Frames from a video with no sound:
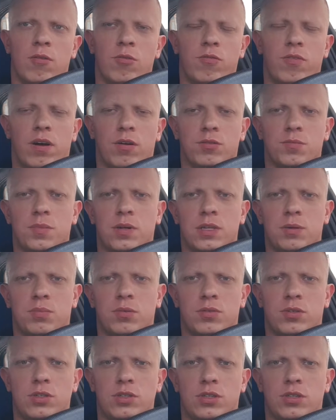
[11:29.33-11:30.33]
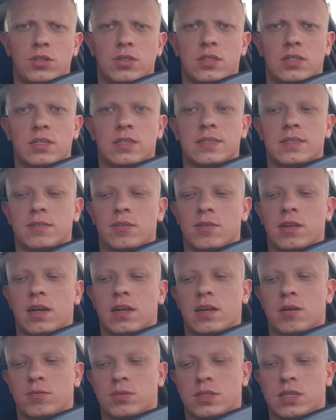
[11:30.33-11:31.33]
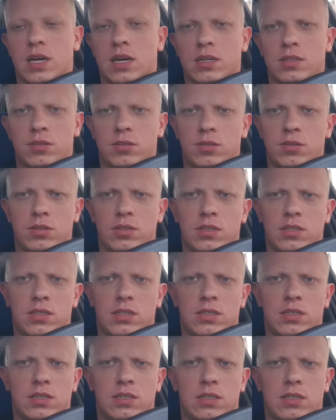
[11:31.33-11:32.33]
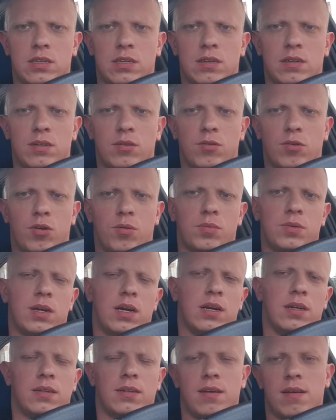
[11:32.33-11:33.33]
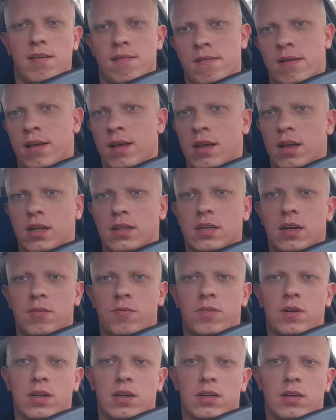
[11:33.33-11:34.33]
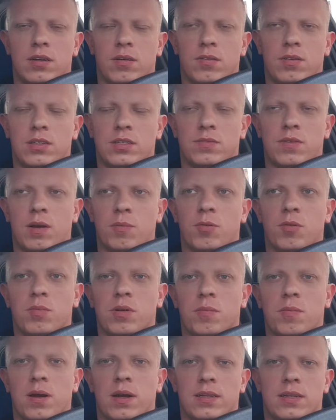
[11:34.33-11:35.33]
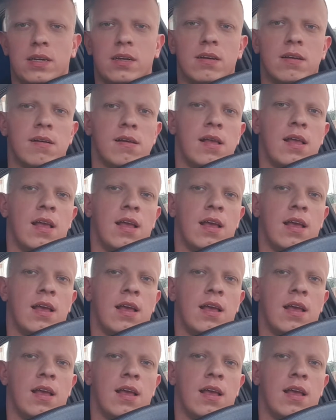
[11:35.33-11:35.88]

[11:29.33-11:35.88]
without many procedures. This is not like outside Europe that is very problematic.